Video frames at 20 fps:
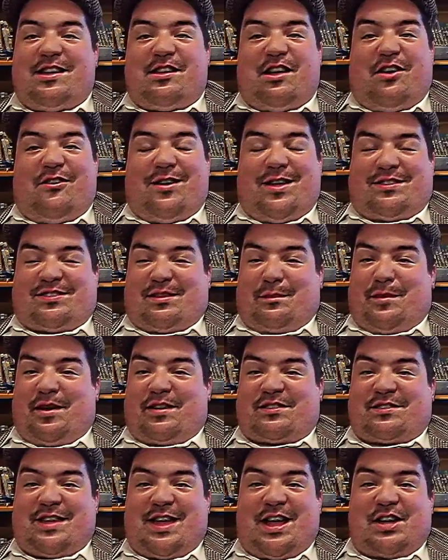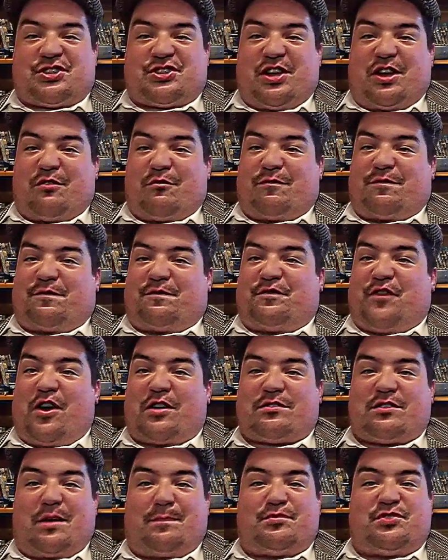It's the mustache that
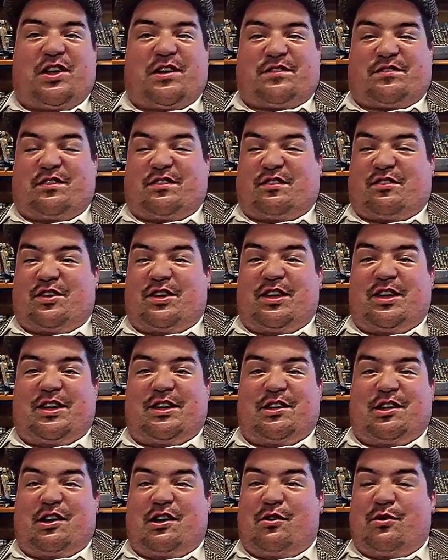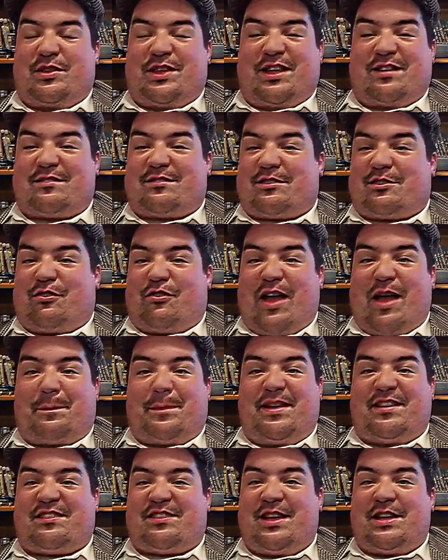fucked up Justice League. With that
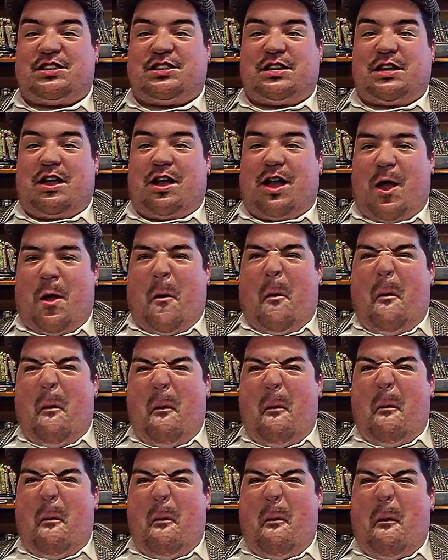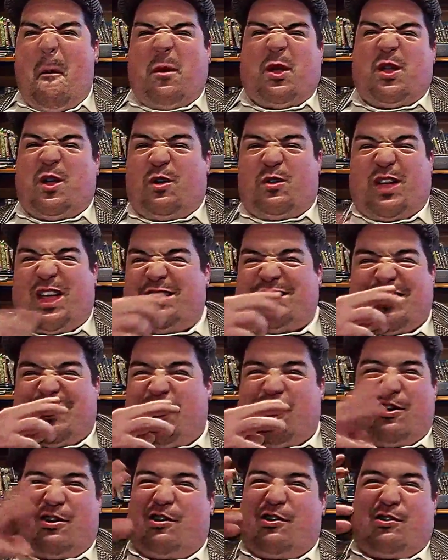crappy CGI. Like that.
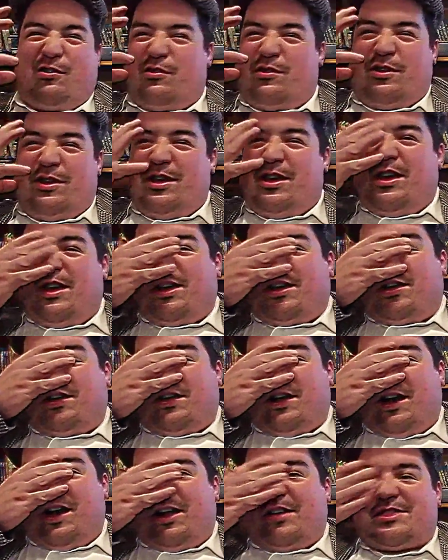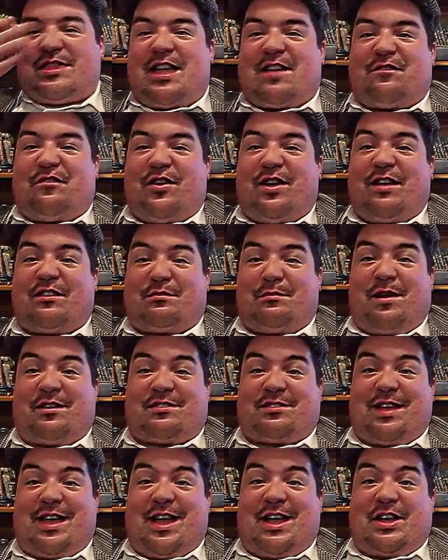Oh, God. Thankfully, his
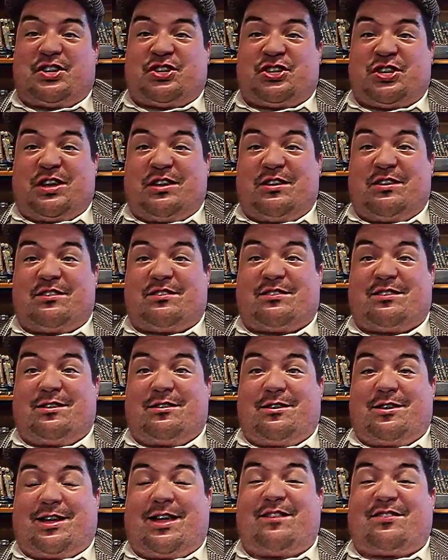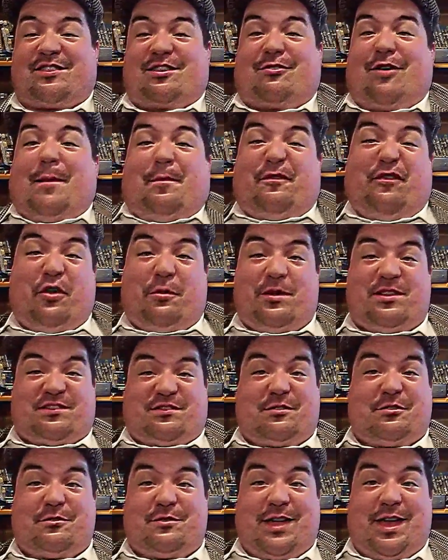mustache gives a great performance
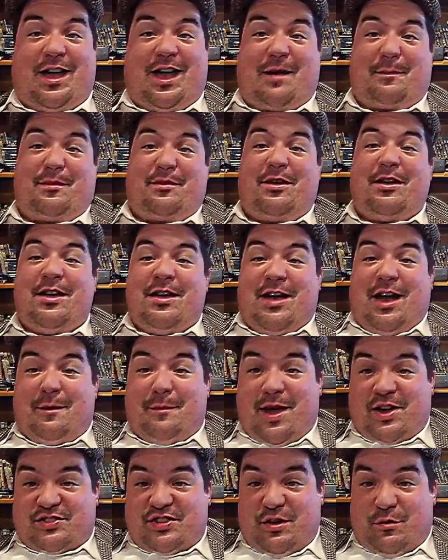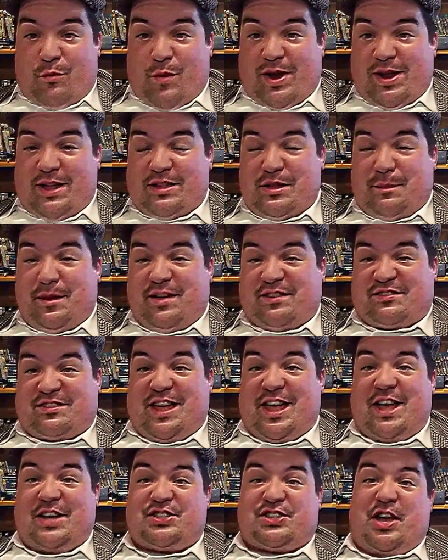too. Yeah, I'm actually rating the
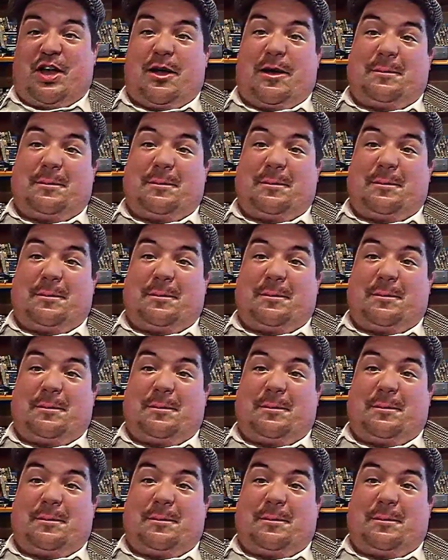mustache.